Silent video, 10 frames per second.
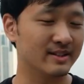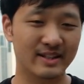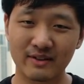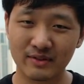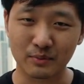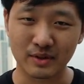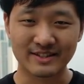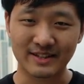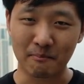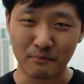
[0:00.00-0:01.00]
Is that even a word?
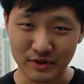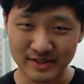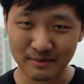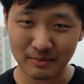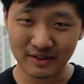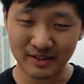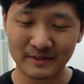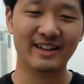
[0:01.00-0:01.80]
Submersible.